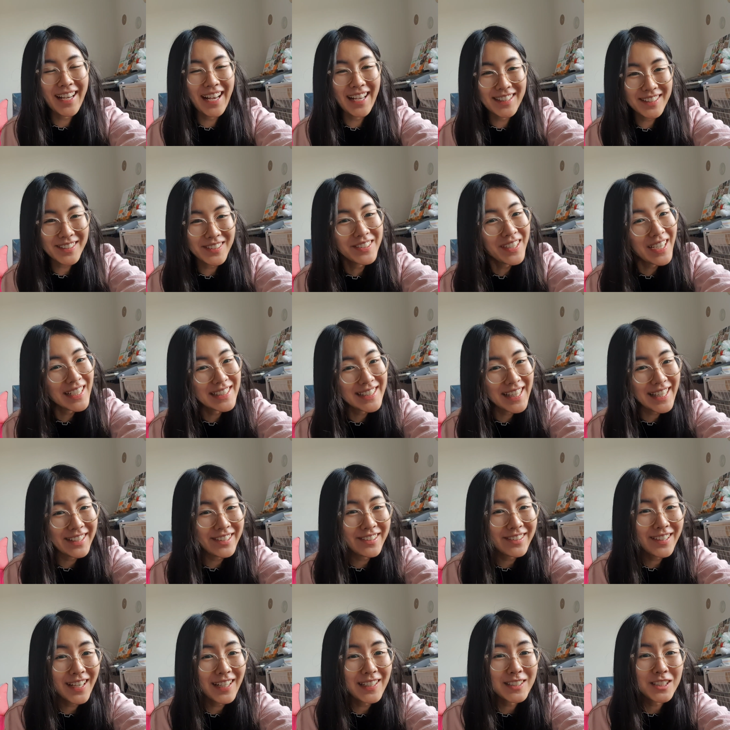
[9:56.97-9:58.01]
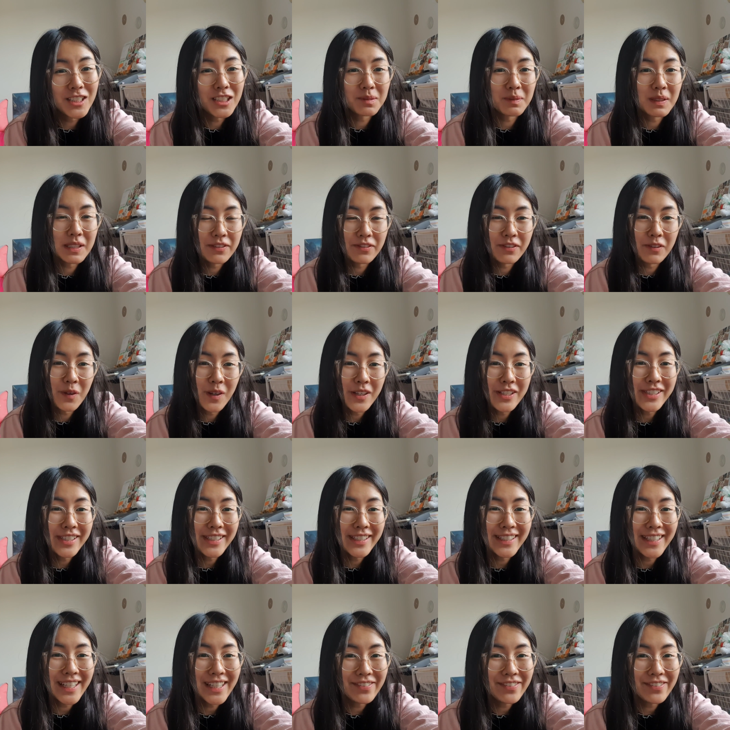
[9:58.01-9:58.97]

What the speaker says: As always, thank you guys so much for watching.